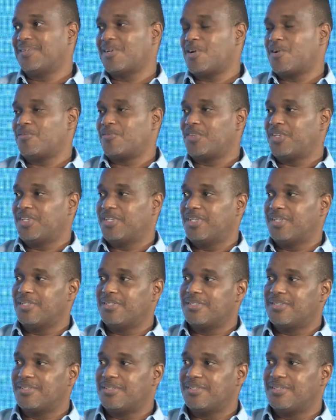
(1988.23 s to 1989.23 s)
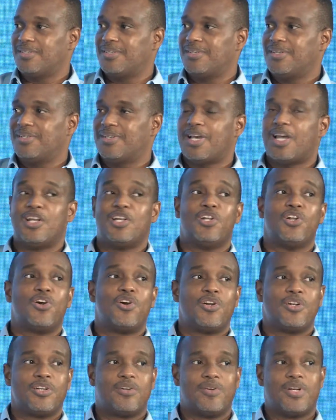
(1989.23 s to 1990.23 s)
convenience and
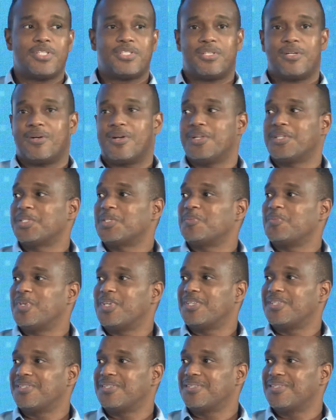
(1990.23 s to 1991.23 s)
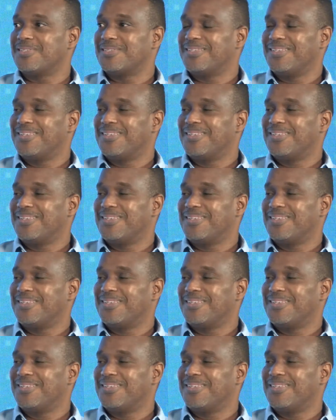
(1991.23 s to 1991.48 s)
learn the restaurant space,